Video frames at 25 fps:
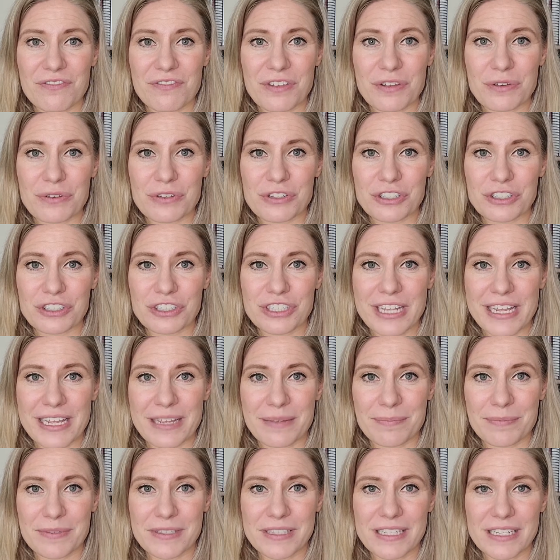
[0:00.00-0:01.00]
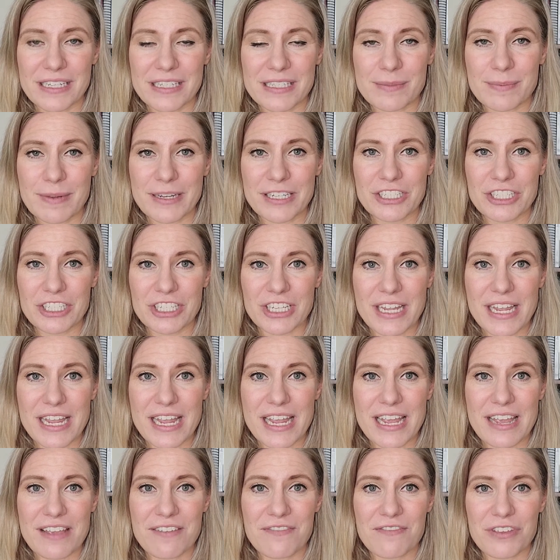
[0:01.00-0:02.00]
future tips,
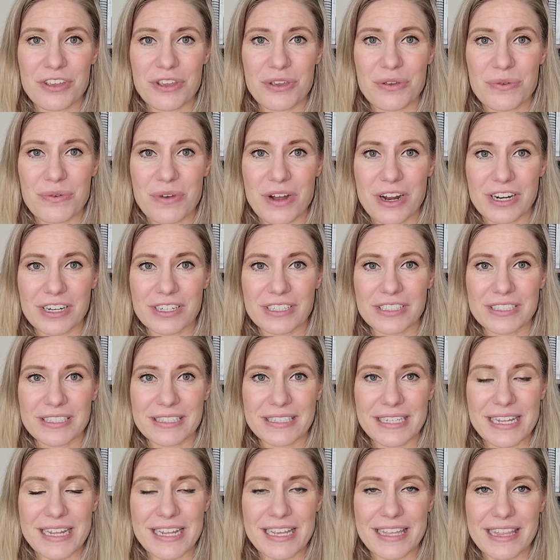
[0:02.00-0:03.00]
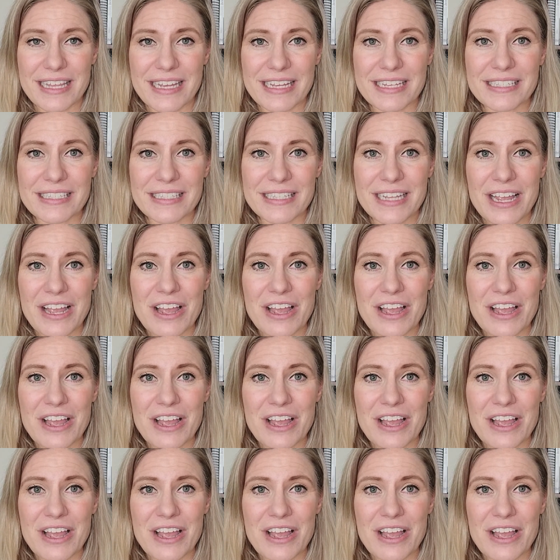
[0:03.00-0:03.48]
especially if you are seeing this